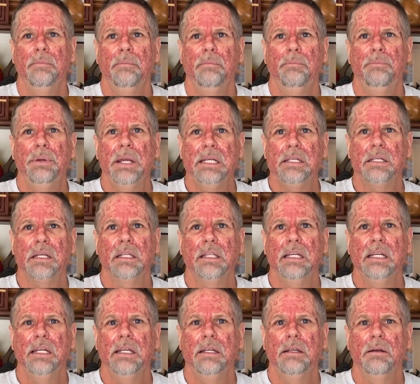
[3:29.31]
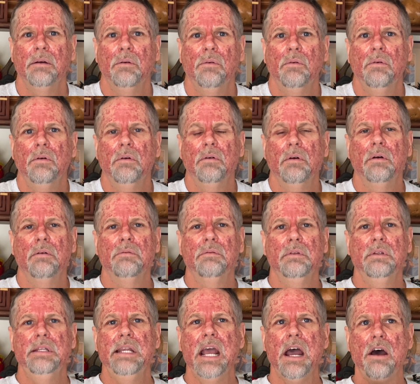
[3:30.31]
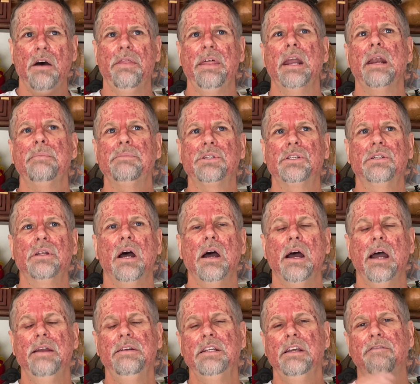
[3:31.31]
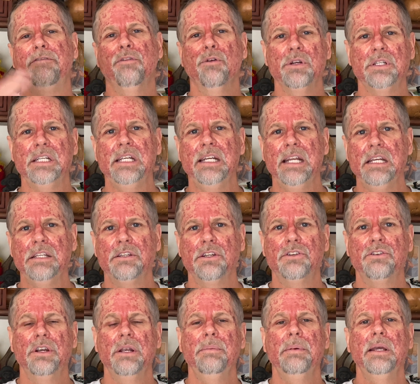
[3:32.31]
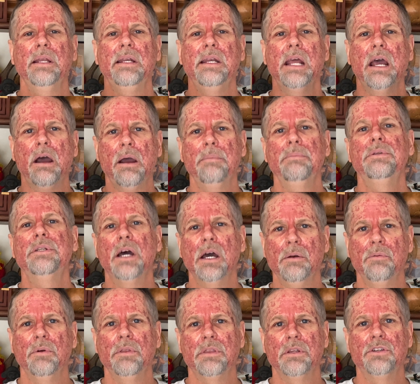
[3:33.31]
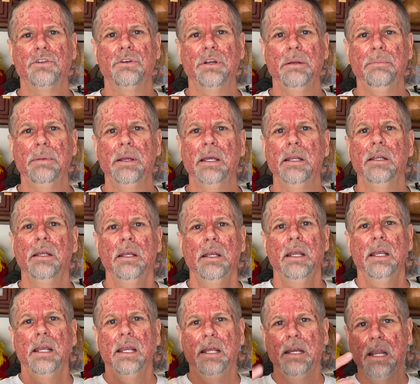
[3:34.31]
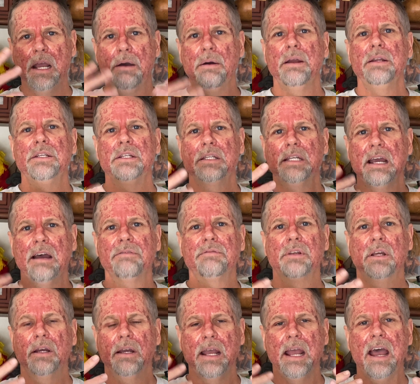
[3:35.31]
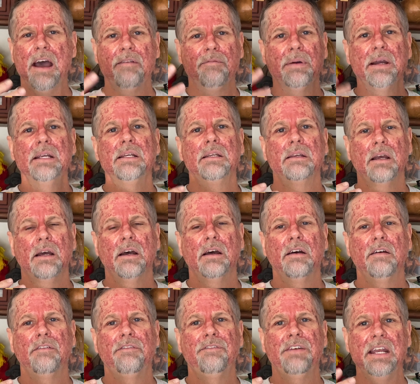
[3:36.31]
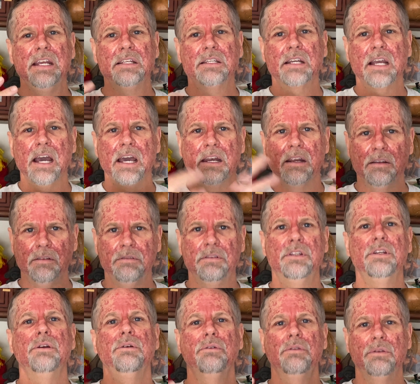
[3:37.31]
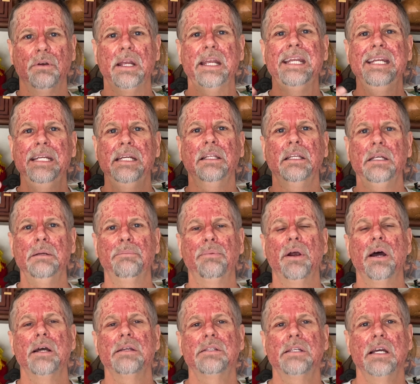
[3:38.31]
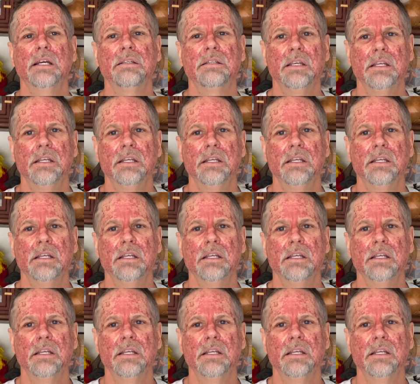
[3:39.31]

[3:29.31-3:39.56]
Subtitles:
Basically, now that I did 14 days of treatment, now I'm done with the treatment, and now I just have to have my face kind of do the healing process.